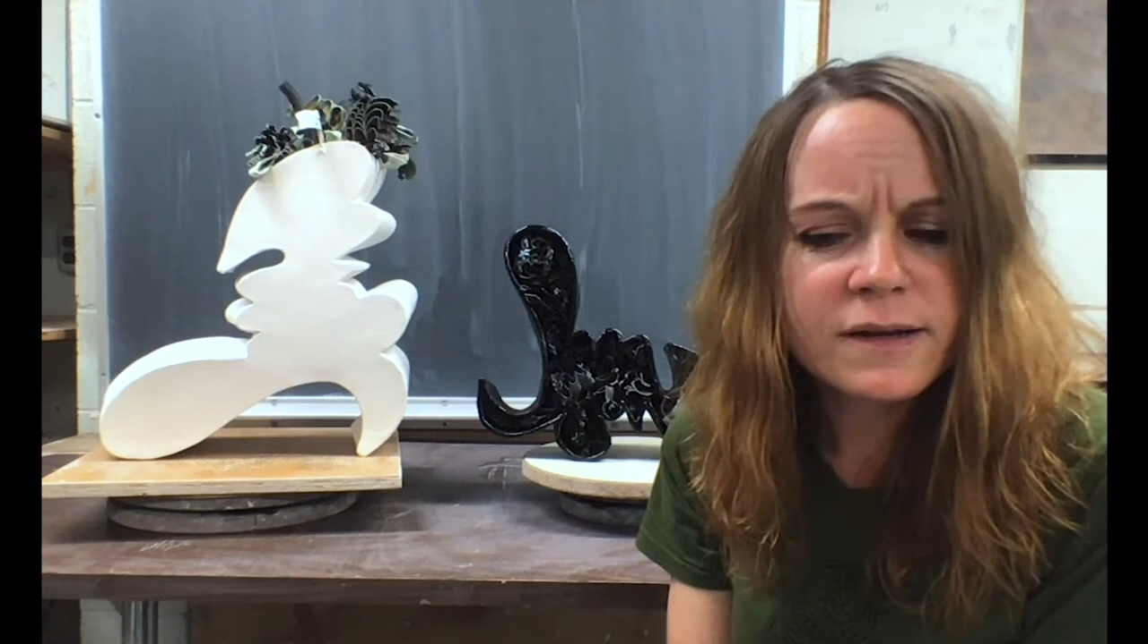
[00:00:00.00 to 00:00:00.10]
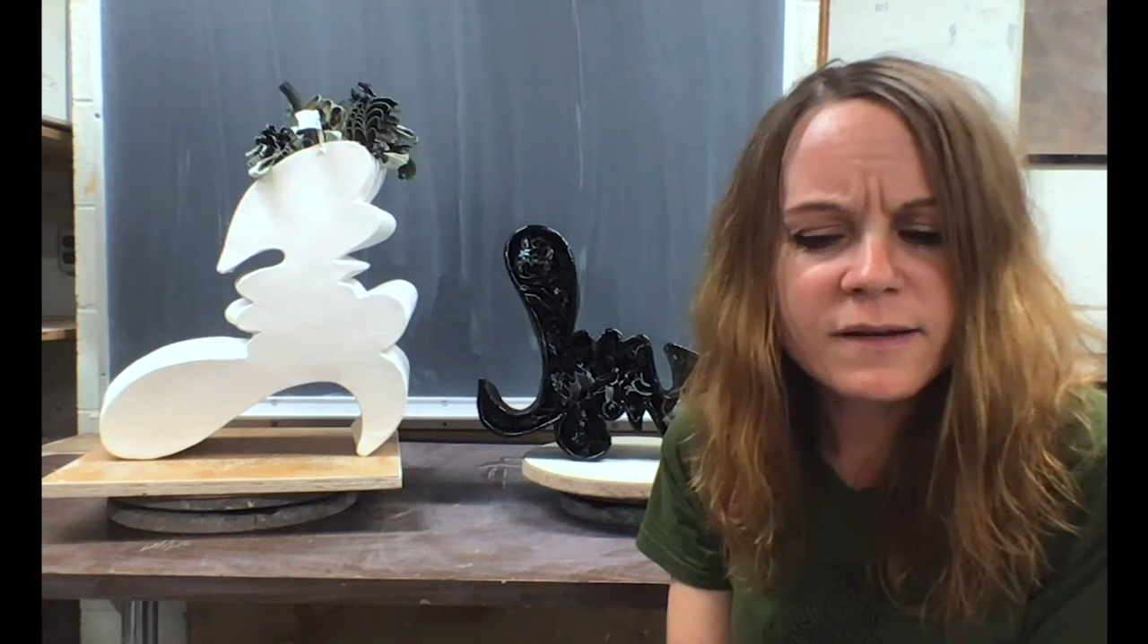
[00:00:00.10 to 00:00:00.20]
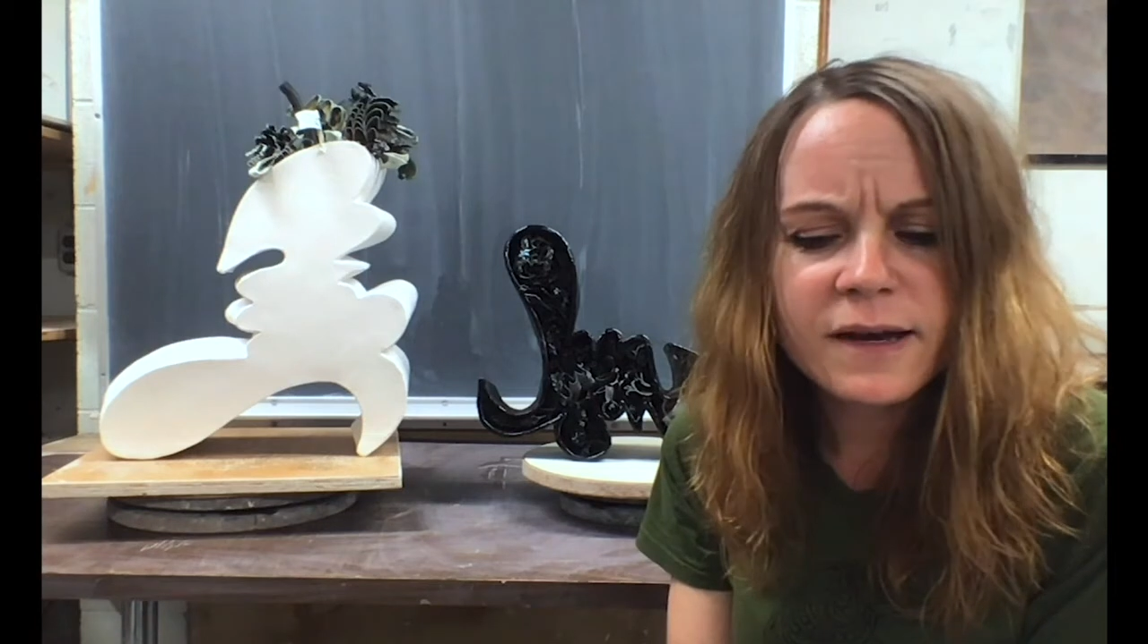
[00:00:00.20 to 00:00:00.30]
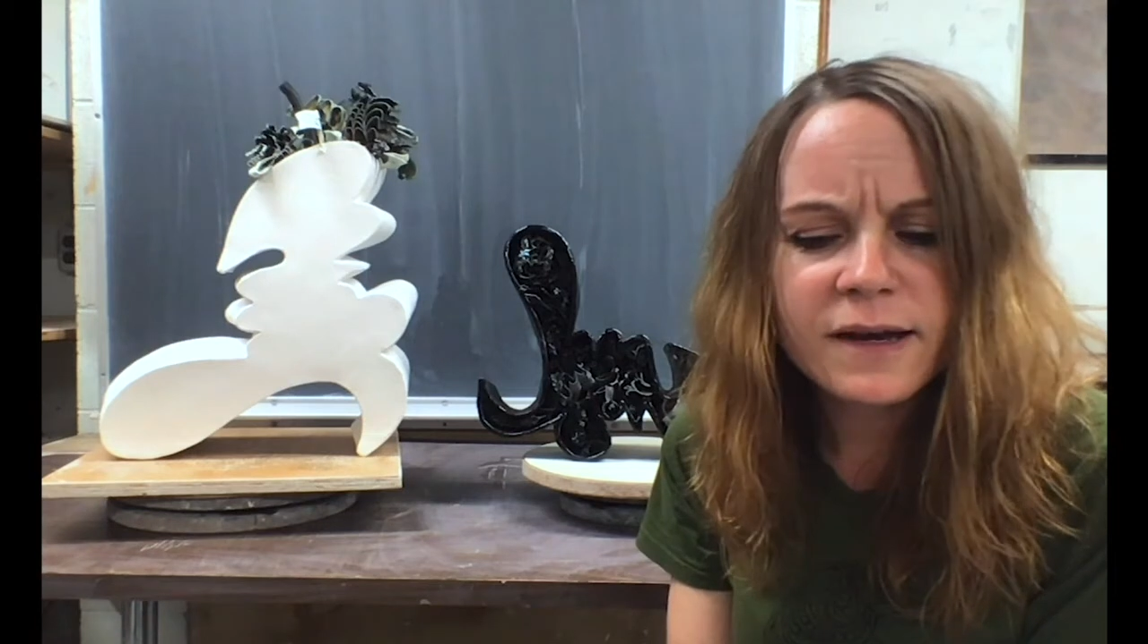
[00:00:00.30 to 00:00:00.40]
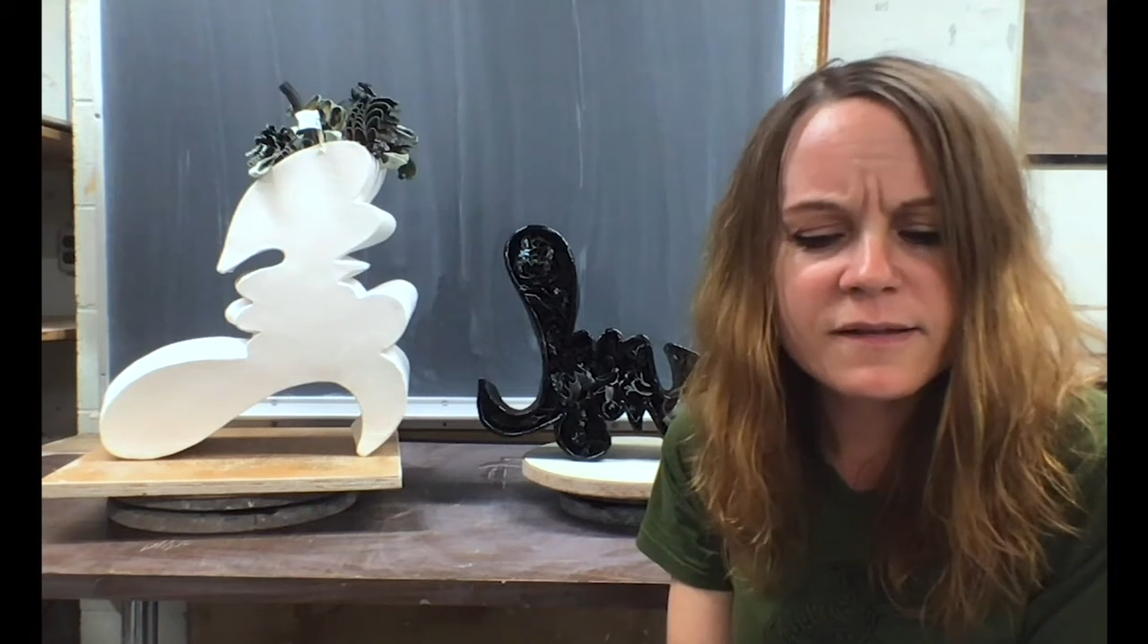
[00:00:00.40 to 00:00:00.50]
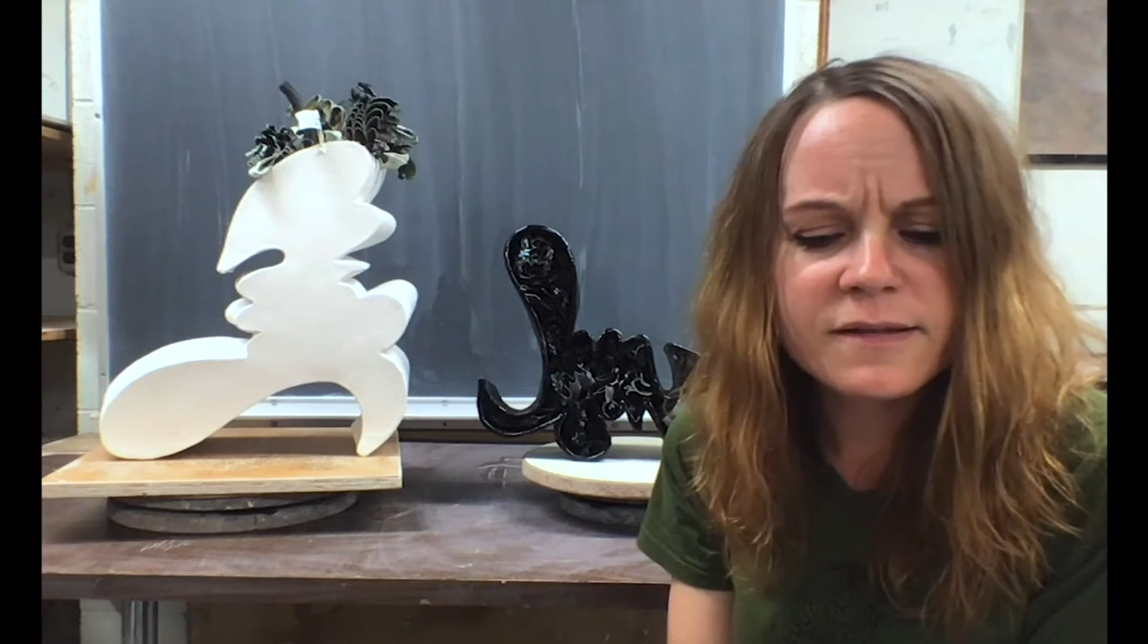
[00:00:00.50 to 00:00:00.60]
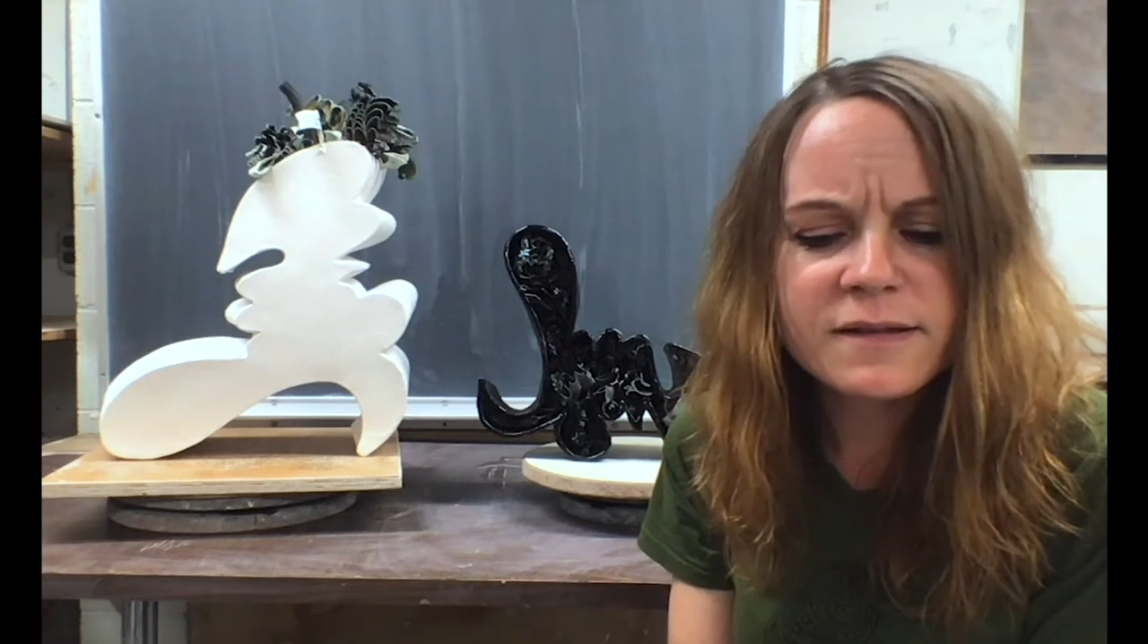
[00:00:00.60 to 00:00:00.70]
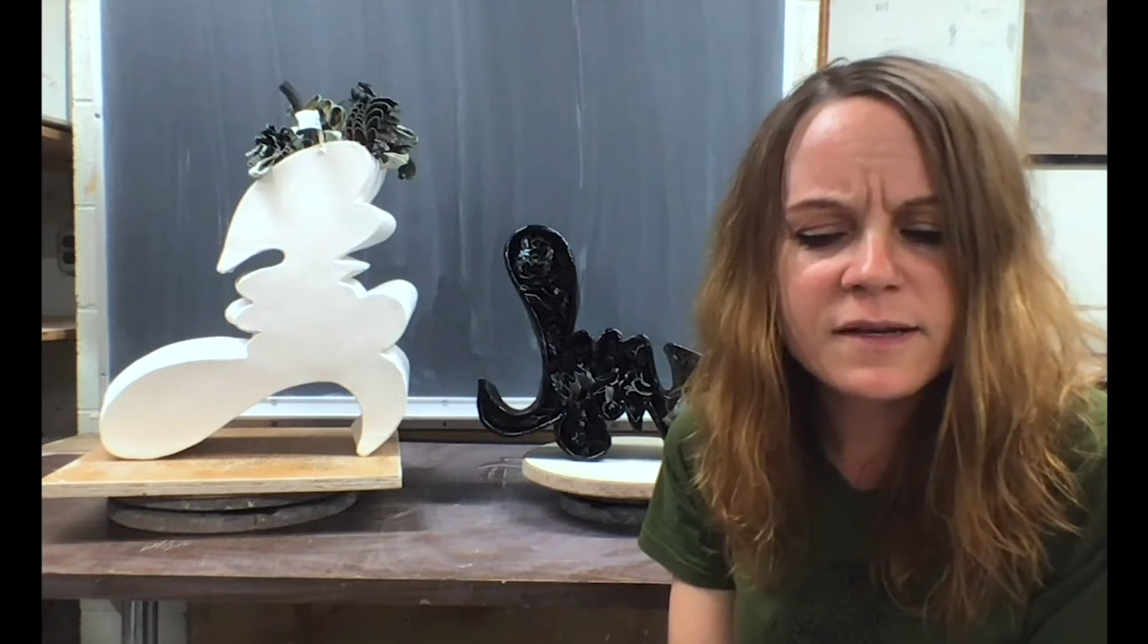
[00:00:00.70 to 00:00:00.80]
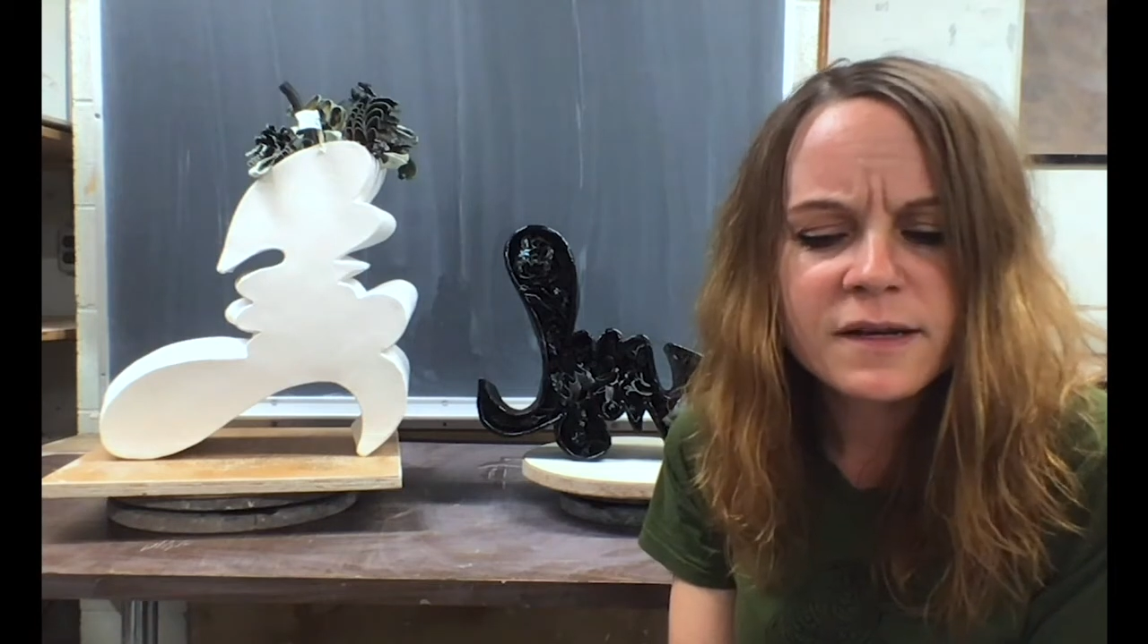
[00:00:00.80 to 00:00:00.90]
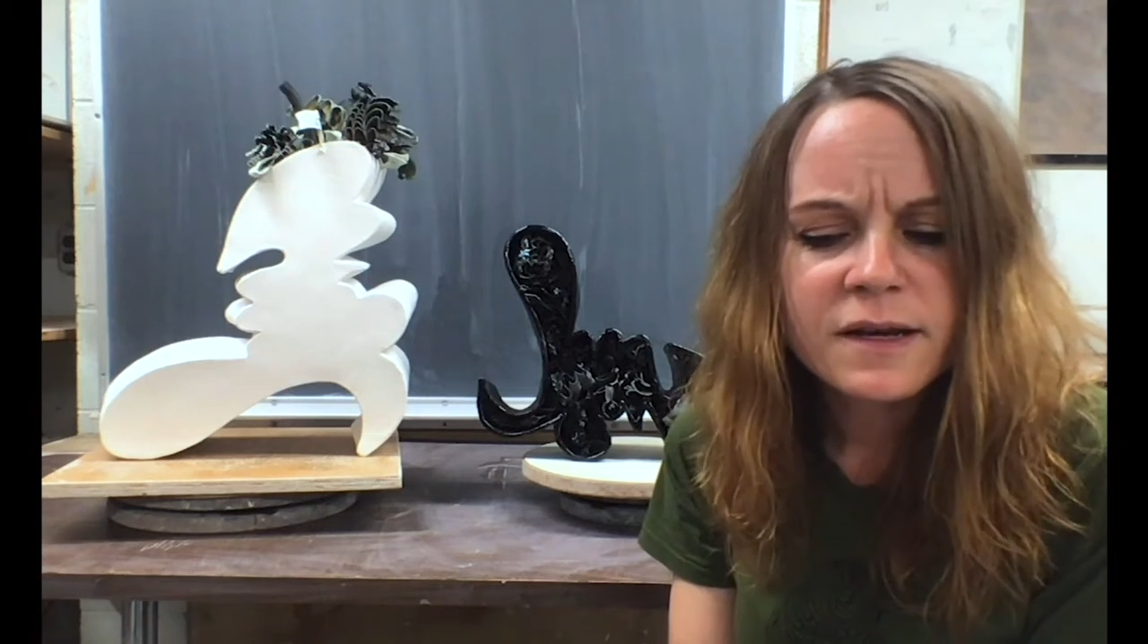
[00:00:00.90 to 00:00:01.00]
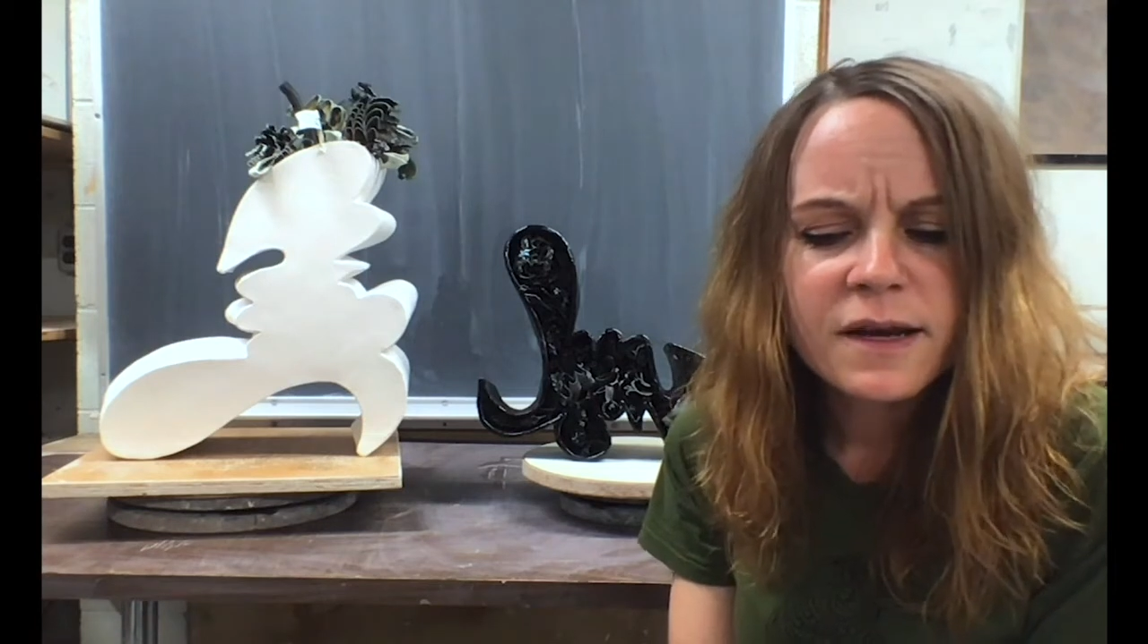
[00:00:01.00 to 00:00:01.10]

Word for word: a text,